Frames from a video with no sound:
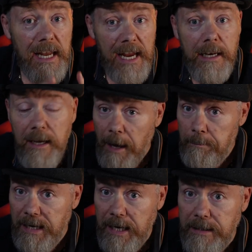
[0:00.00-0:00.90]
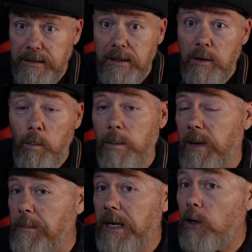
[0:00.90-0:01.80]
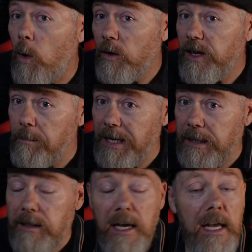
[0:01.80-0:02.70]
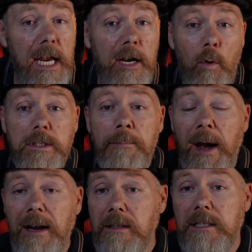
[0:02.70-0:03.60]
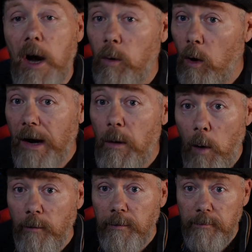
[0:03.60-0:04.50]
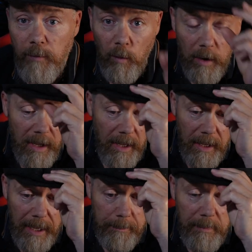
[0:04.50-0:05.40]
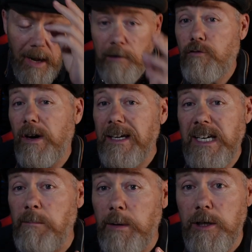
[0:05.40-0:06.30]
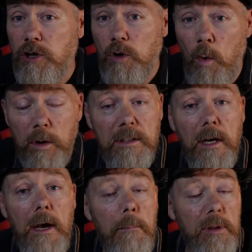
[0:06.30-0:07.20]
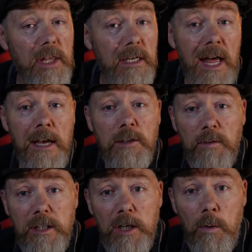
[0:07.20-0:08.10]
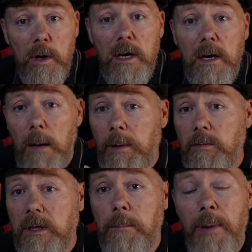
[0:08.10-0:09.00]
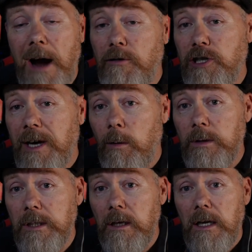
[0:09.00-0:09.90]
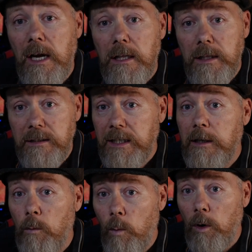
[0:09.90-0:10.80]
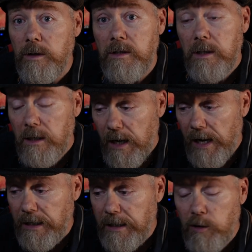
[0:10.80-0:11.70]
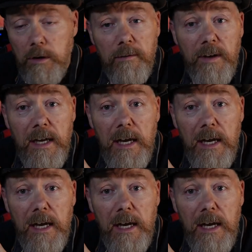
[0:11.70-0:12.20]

in a minute. Well, maybe longer than a minute. It all depends how long I waffle for. I'll try and keep it short. But the last video about the parish council that didn't want any sort of